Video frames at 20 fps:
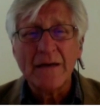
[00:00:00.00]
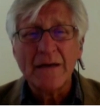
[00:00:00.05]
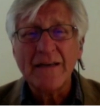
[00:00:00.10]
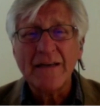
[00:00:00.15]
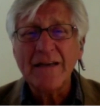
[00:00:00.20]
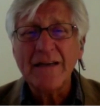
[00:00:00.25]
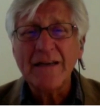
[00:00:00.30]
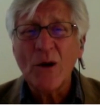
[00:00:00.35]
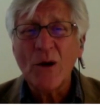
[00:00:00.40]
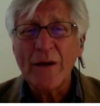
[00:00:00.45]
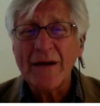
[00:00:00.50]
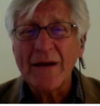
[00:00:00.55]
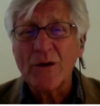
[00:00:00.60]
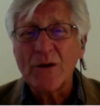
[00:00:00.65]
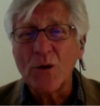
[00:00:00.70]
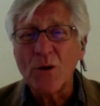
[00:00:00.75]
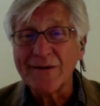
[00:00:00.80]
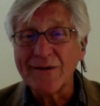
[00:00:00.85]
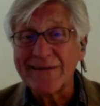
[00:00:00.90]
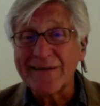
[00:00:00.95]
DOE
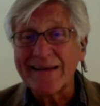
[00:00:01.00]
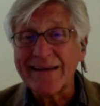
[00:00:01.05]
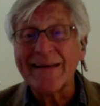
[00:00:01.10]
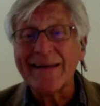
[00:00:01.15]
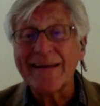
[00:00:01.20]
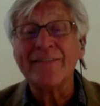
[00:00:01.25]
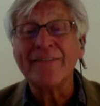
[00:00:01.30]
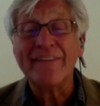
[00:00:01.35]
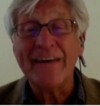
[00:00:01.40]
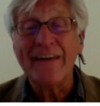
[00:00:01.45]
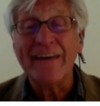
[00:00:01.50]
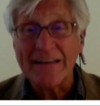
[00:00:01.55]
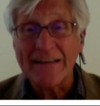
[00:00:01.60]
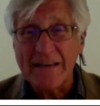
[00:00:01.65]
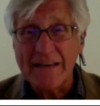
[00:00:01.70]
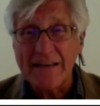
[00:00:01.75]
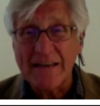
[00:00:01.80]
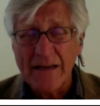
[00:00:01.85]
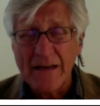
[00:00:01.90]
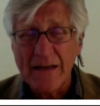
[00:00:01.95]
calls it an
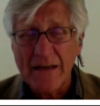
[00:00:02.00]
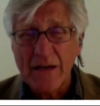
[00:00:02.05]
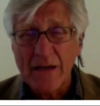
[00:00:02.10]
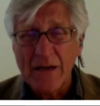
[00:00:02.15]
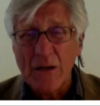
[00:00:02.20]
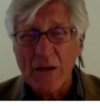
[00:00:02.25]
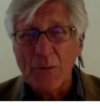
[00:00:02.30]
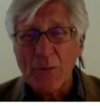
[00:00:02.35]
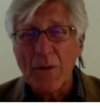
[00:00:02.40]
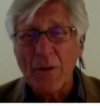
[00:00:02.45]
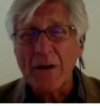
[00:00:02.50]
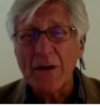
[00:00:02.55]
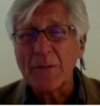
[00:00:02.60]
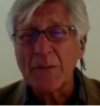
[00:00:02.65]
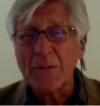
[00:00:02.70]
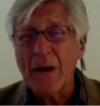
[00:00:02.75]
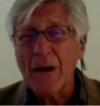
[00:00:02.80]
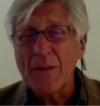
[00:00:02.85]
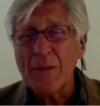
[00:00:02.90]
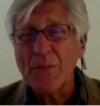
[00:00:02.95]
event, but
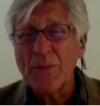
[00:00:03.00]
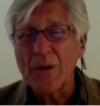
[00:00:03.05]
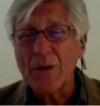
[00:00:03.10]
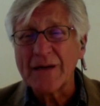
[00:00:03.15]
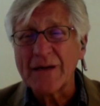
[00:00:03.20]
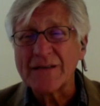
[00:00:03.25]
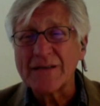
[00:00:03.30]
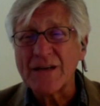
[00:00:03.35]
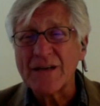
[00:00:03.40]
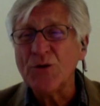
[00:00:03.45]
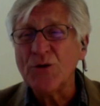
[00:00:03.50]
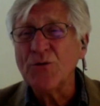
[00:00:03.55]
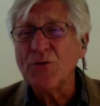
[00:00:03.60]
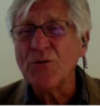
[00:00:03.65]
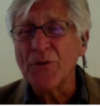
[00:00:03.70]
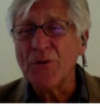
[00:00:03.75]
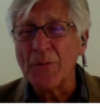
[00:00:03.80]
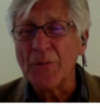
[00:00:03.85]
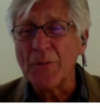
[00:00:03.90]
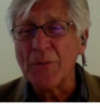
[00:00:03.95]
in my book, it's a
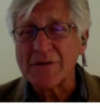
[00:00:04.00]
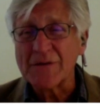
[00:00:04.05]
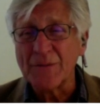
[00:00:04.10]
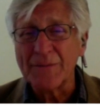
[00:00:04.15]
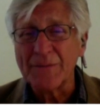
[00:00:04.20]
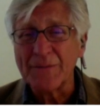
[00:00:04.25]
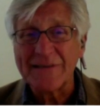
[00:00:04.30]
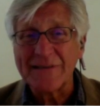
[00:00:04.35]
euphemism.